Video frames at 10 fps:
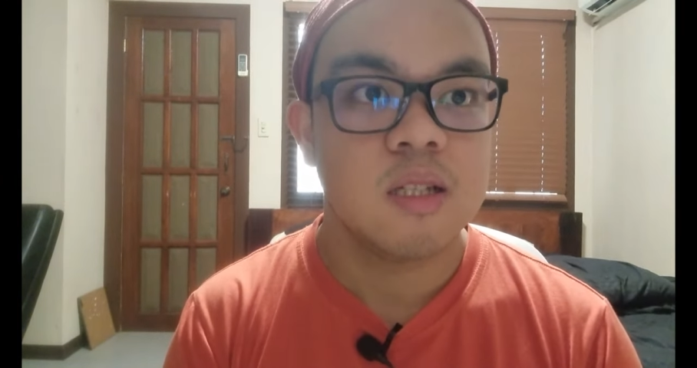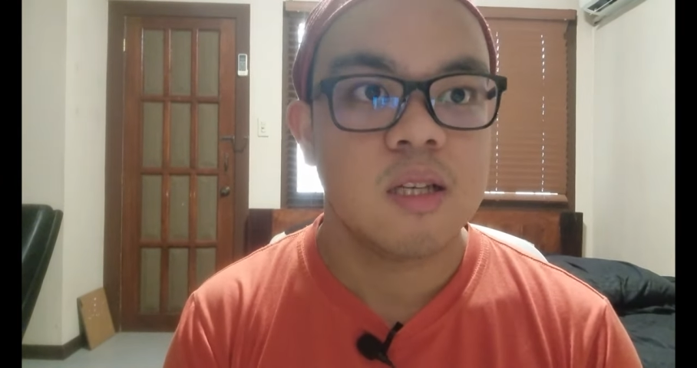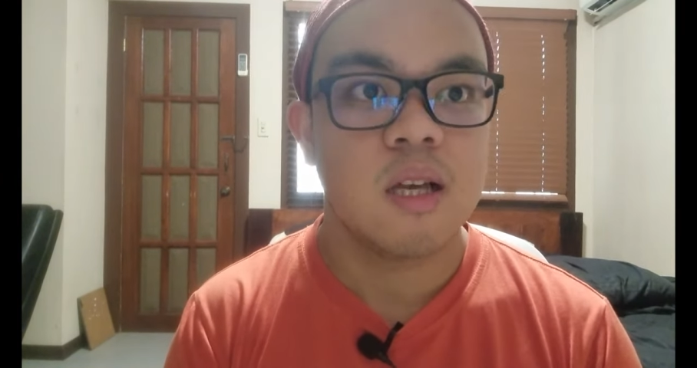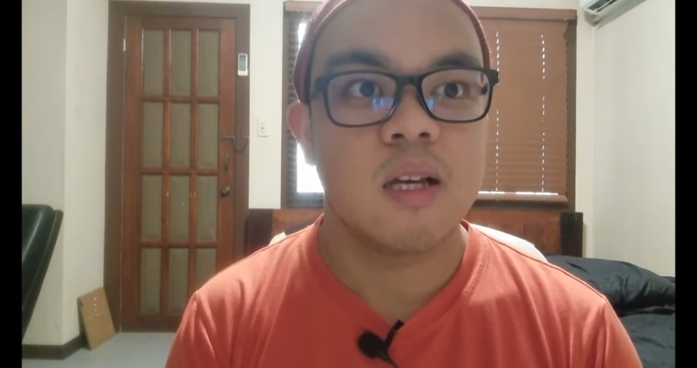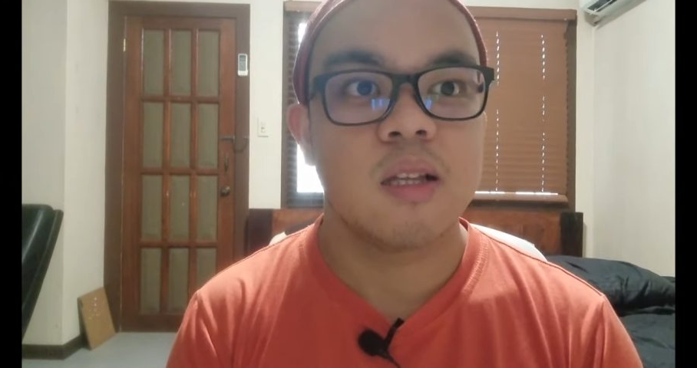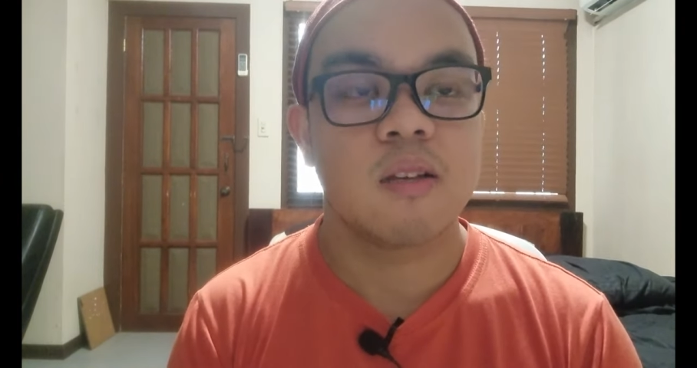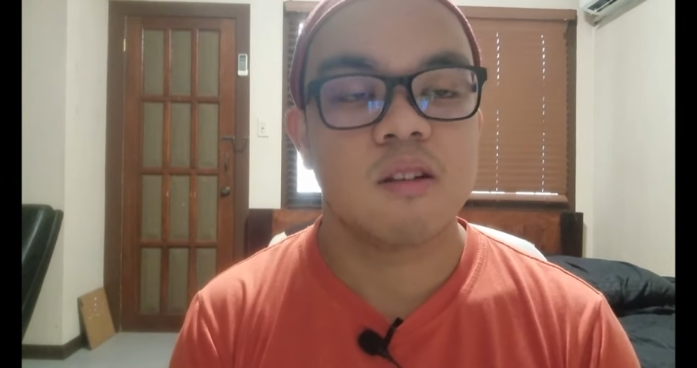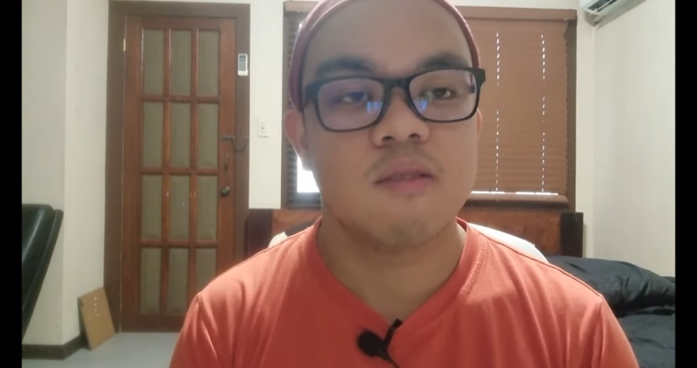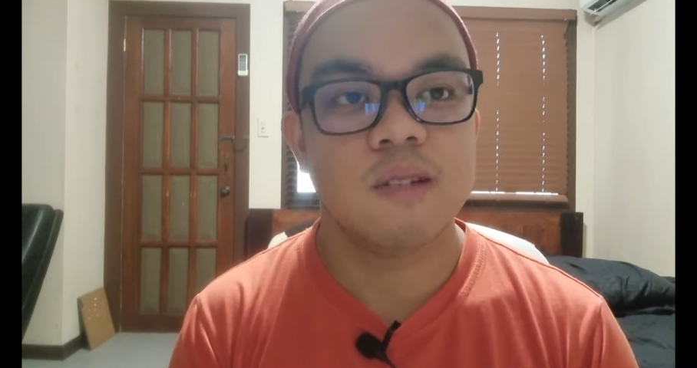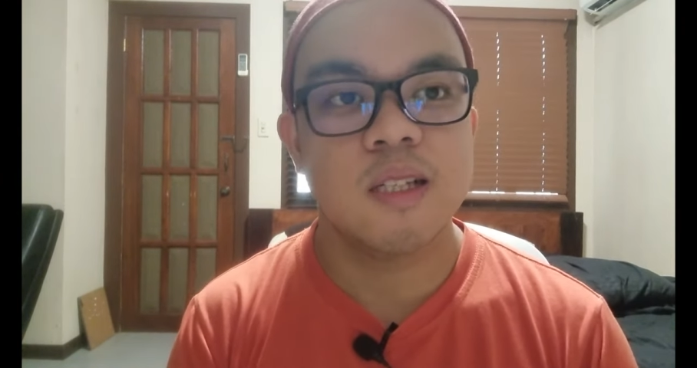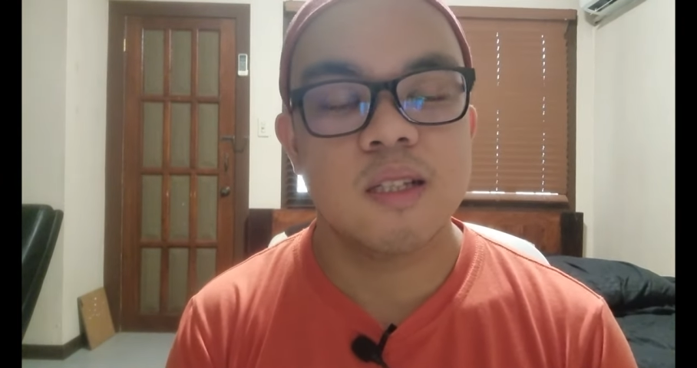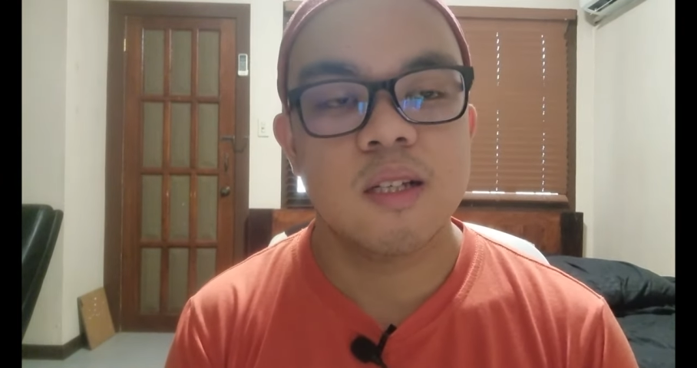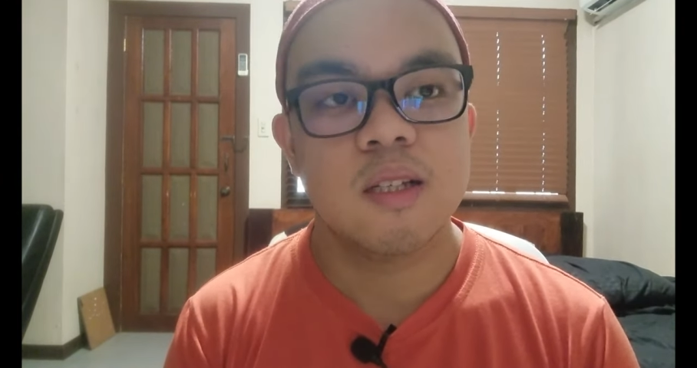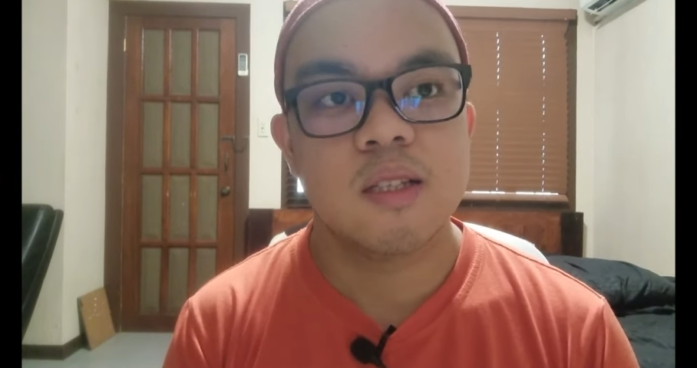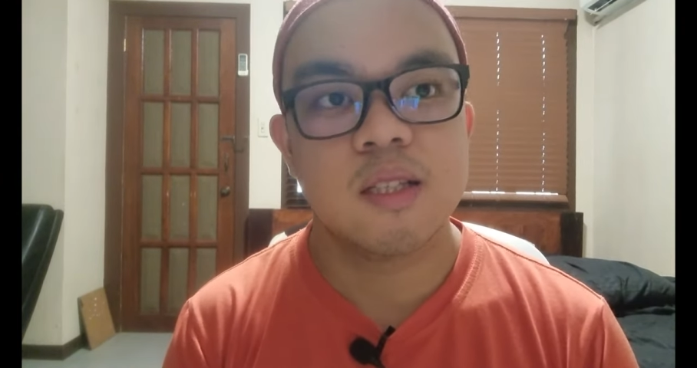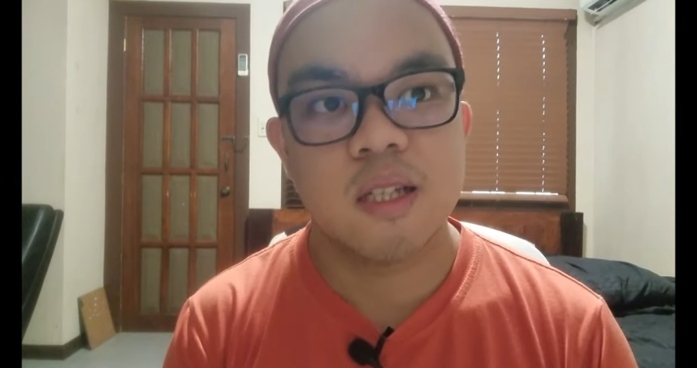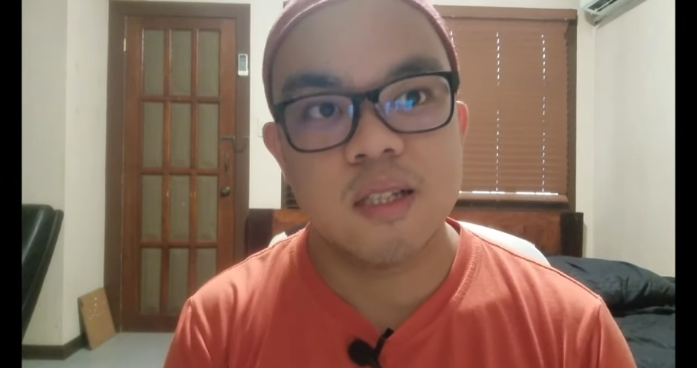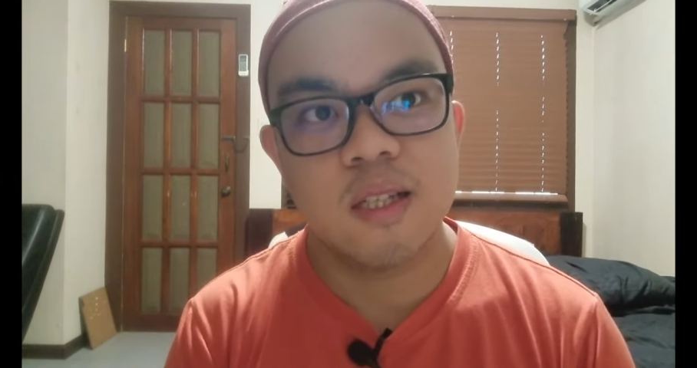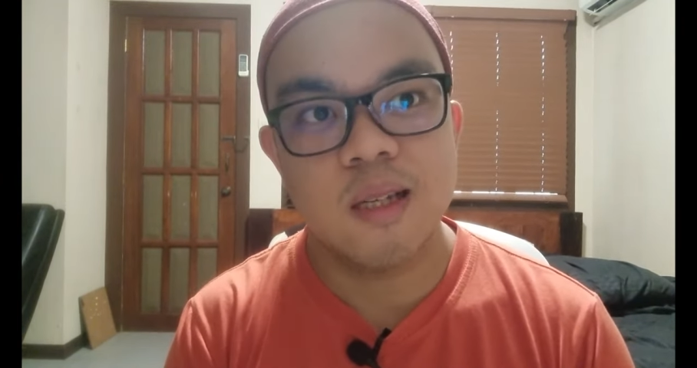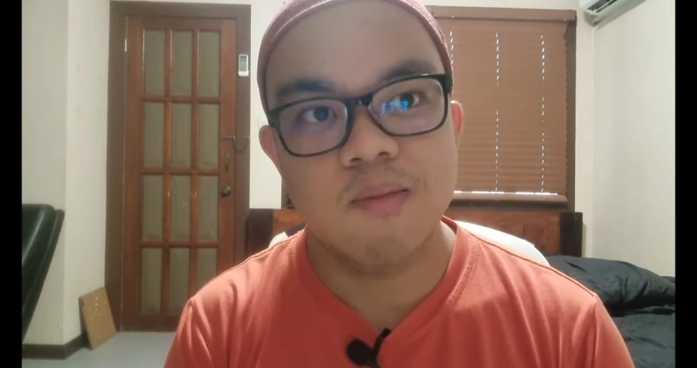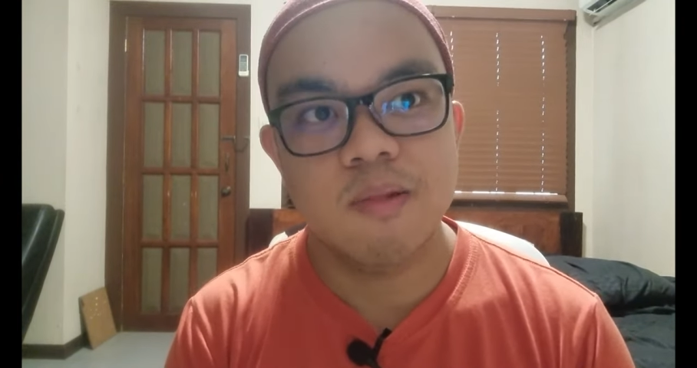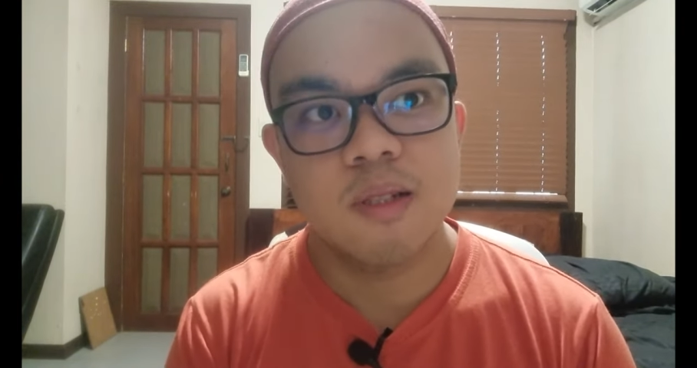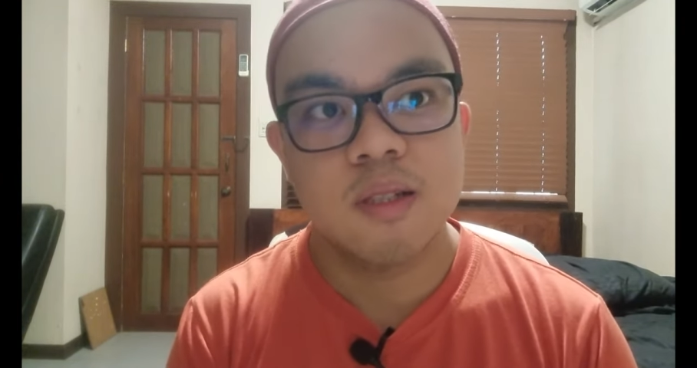And as always, stay safe,